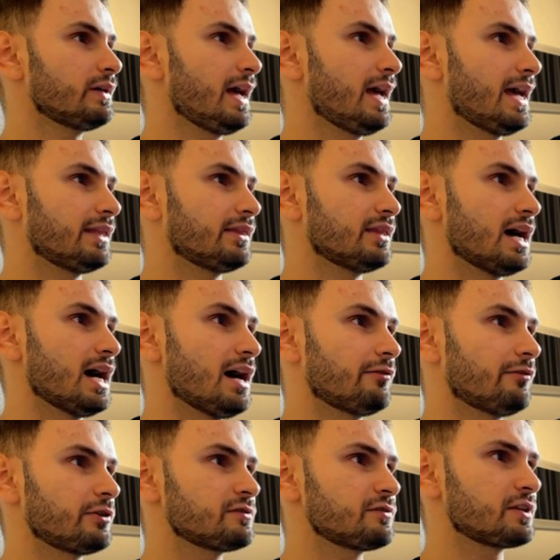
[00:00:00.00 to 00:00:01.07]
and uh,
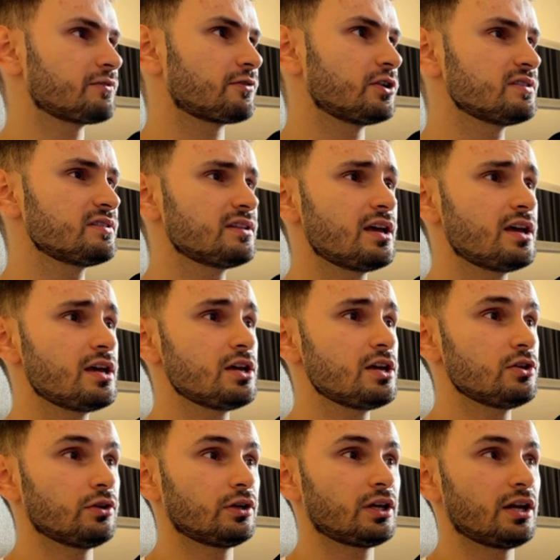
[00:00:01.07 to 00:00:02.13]
first things first,
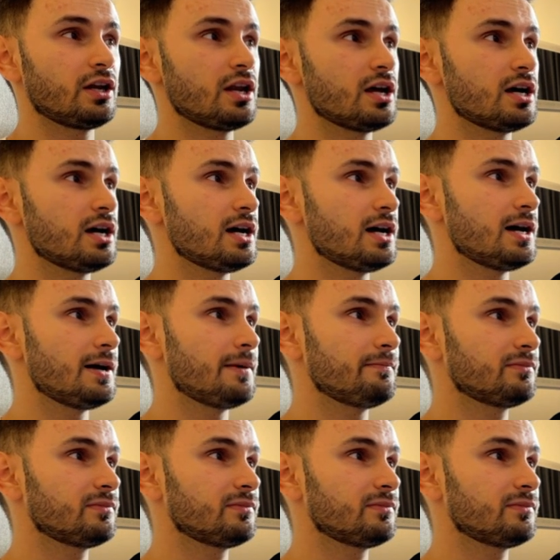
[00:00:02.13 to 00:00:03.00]
you can uh,